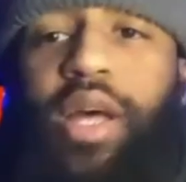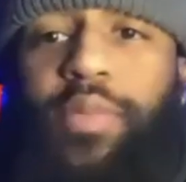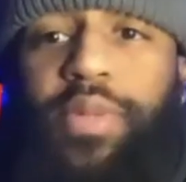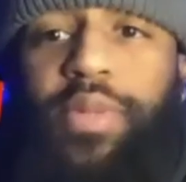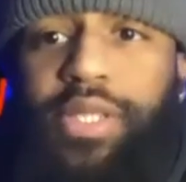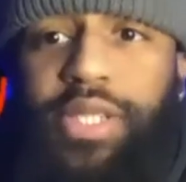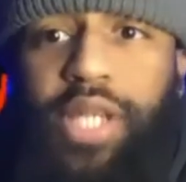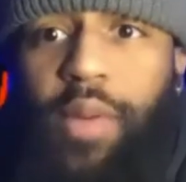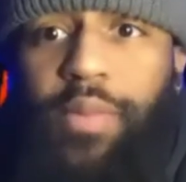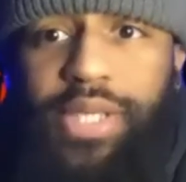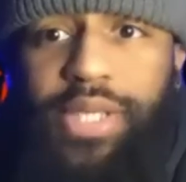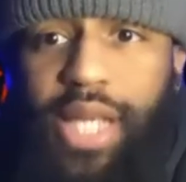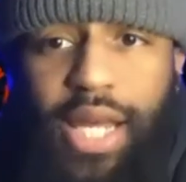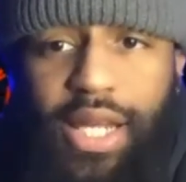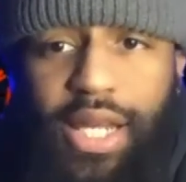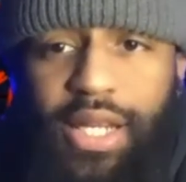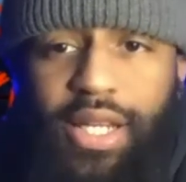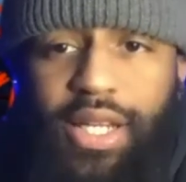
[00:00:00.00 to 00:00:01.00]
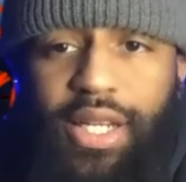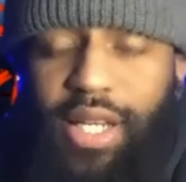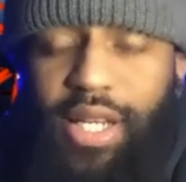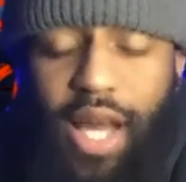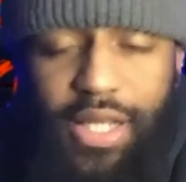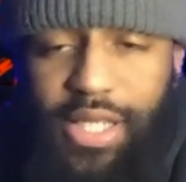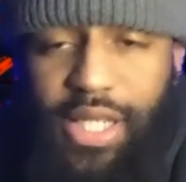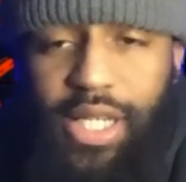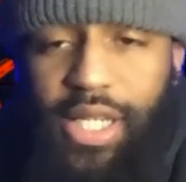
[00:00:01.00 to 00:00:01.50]
that's all I'm gonna say.
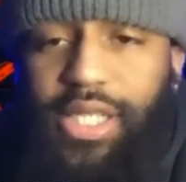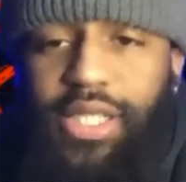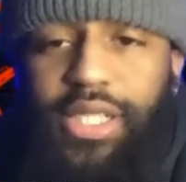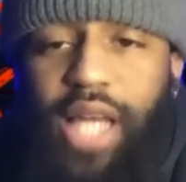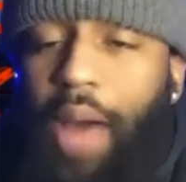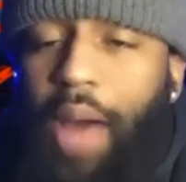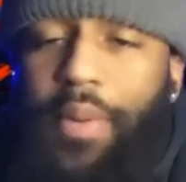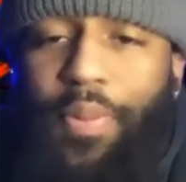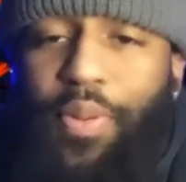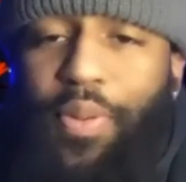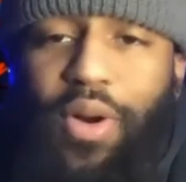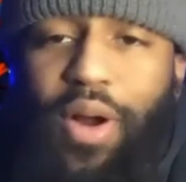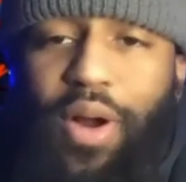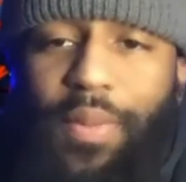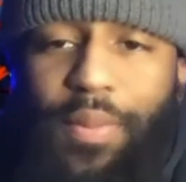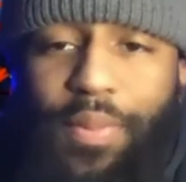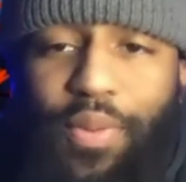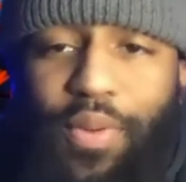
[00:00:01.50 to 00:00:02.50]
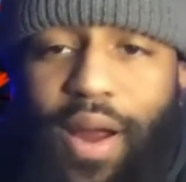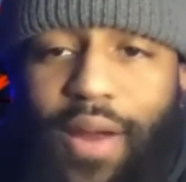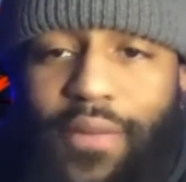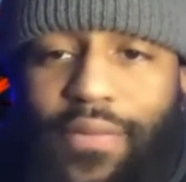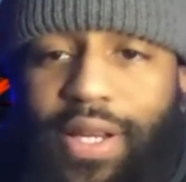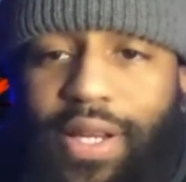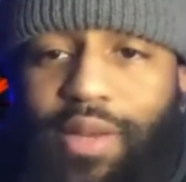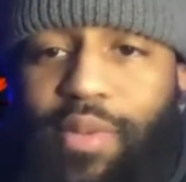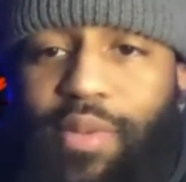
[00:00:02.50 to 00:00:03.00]
I was like, listen, I'm a poor, I'm a poor
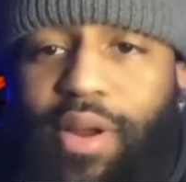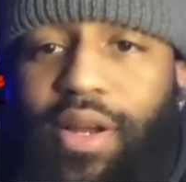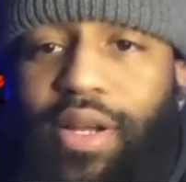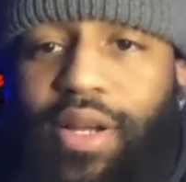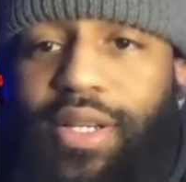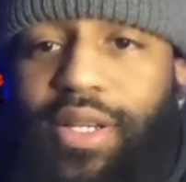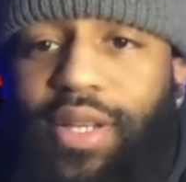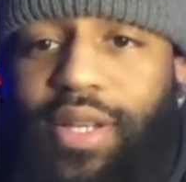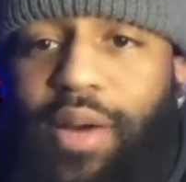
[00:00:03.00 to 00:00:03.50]
African American,